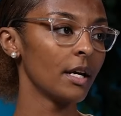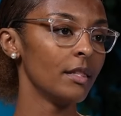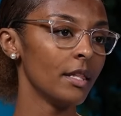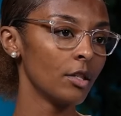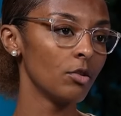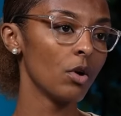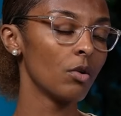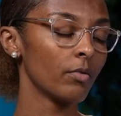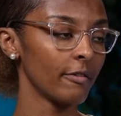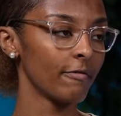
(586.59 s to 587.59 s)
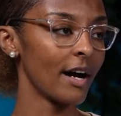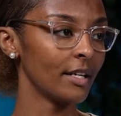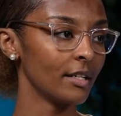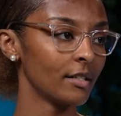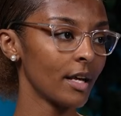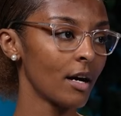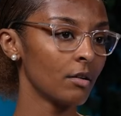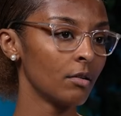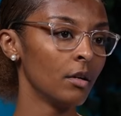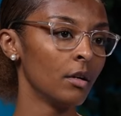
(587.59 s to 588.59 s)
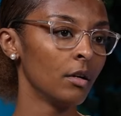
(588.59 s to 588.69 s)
and then you go refinance out.